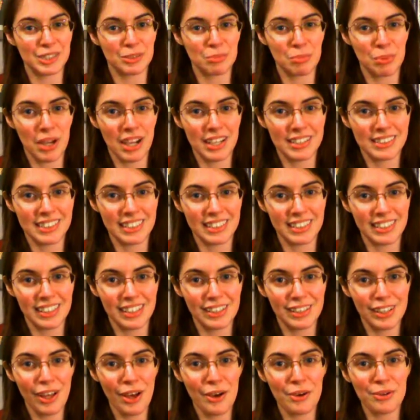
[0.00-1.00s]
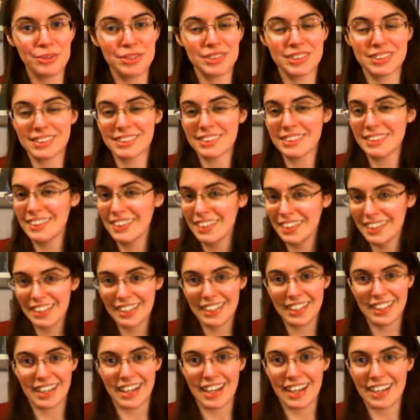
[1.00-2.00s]
surprisingly close.
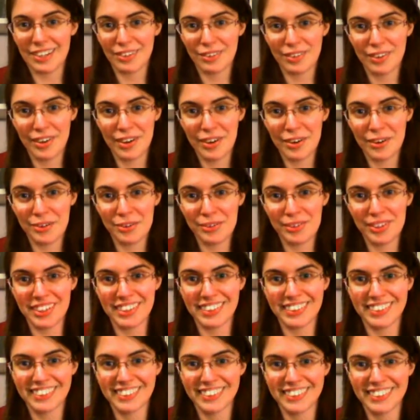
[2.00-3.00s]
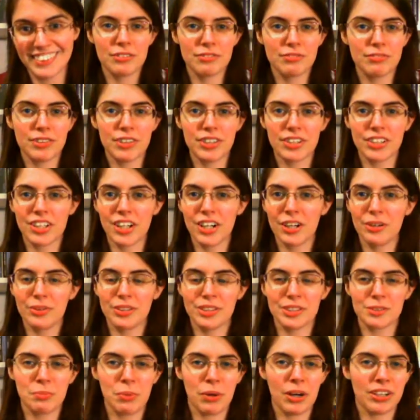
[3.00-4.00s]
I don't know. Vertigo
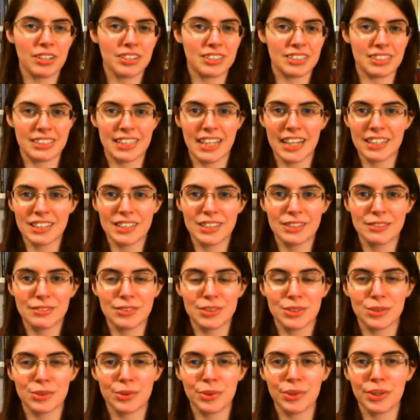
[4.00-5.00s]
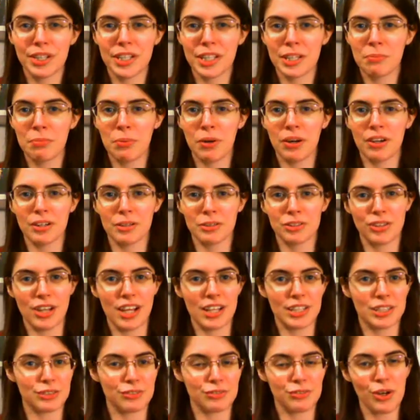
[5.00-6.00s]
is part detective story, part
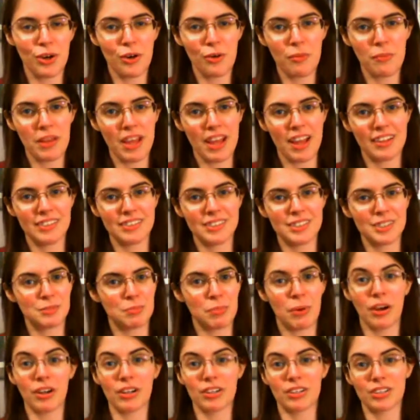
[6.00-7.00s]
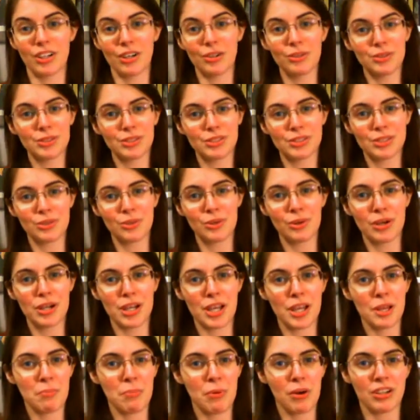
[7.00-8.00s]
tragic romance, part ghost
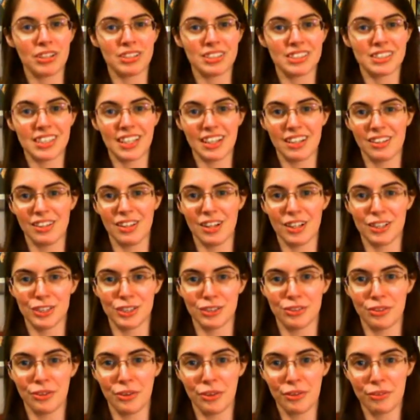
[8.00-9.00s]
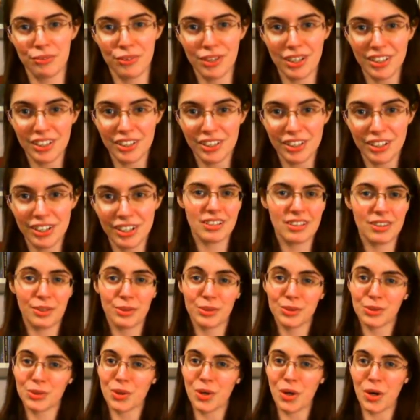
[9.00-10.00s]
story, part psychological thriller.
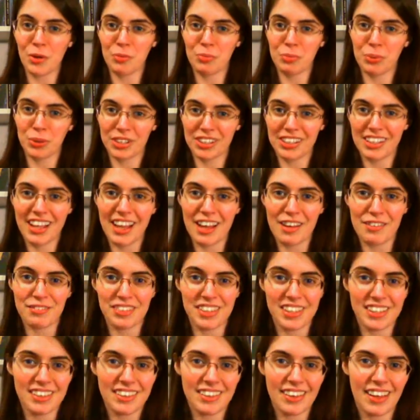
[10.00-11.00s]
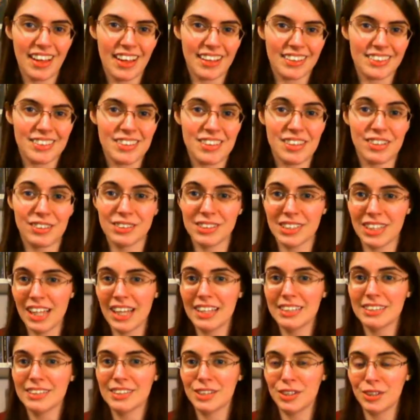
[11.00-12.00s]
Those are all pretty heavy, and there's
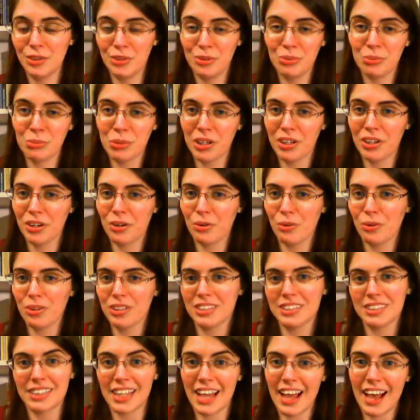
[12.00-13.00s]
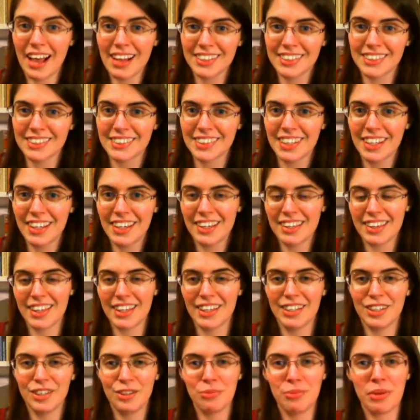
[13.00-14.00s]
less humor or sass
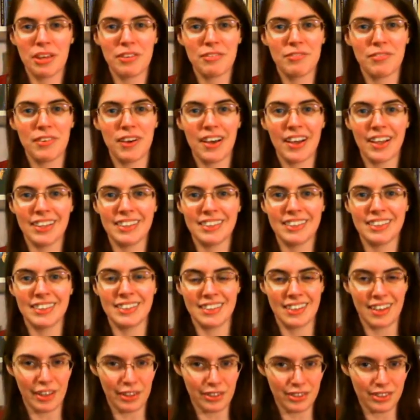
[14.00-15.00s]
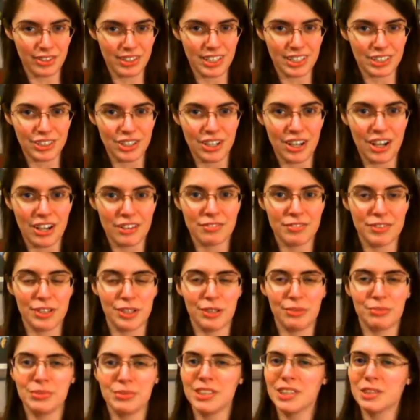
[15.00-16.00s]
than you may find in other Hitchcock
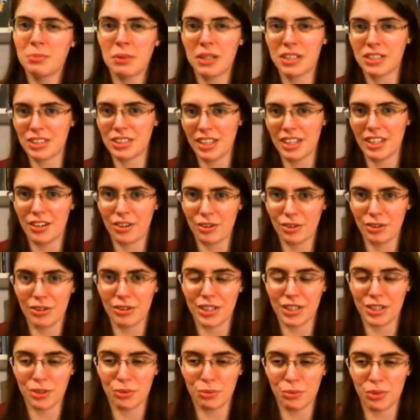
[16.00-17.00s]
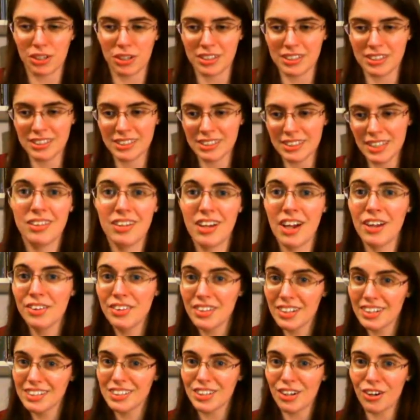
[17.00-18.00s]
films, especially earlier ones. Not
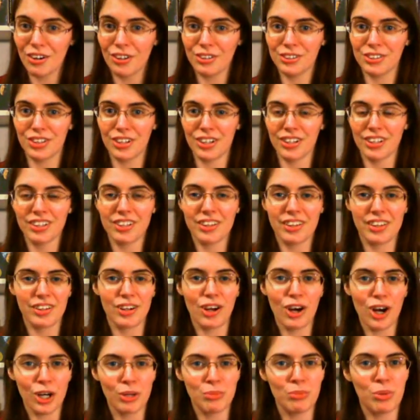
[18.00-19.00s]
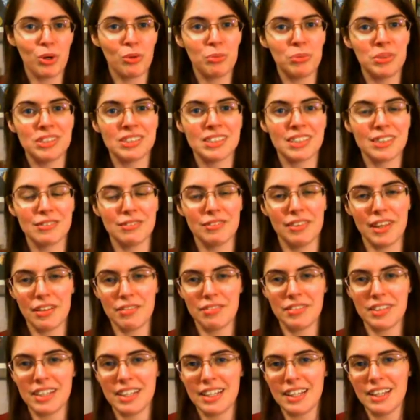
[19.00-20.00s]
that it's all dark, there are moments of
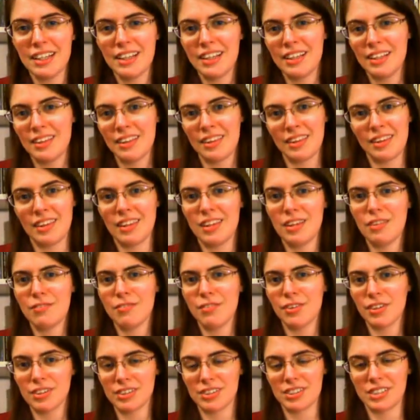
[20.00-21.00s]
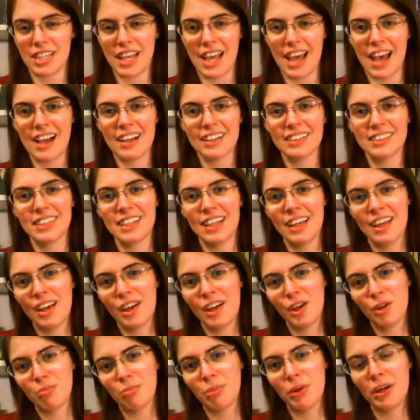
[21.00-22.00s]
levity in the first act,
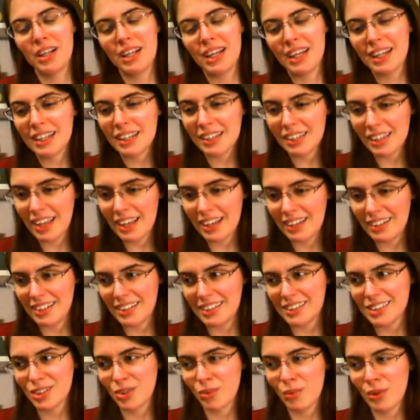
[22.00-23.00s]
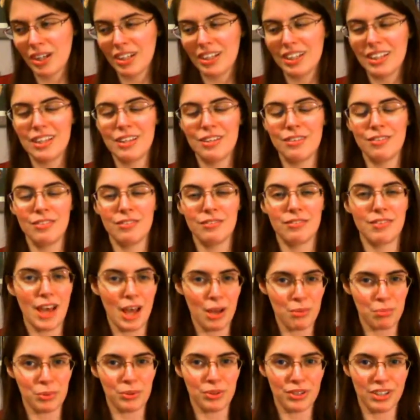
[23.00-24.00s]
but any lightness quickly
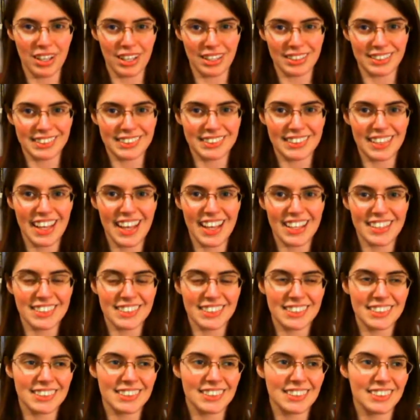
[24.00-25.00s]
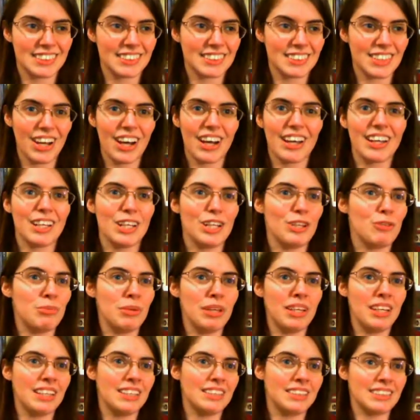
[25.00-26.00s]
evaporates as Scotty
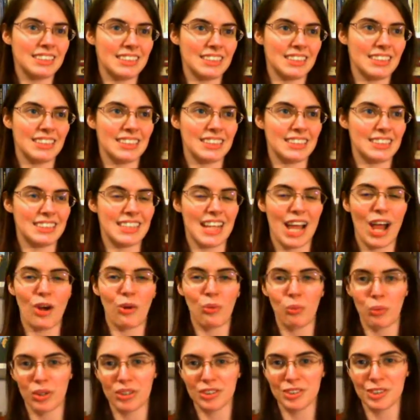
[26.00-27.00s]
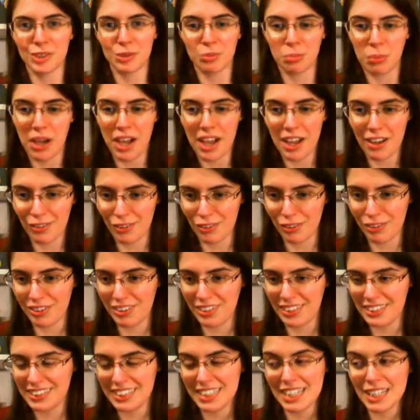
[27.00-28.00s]
begins this downward
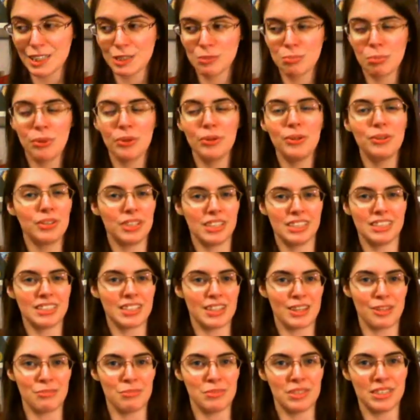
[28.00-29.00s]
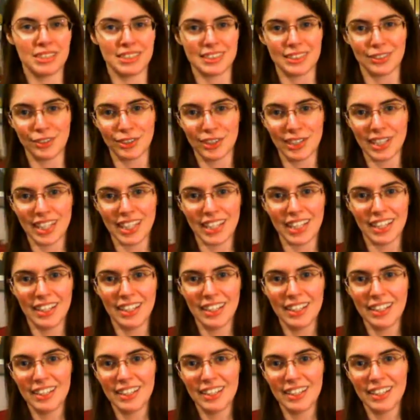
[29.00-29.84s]
spiral as he gets pulled into the mystery.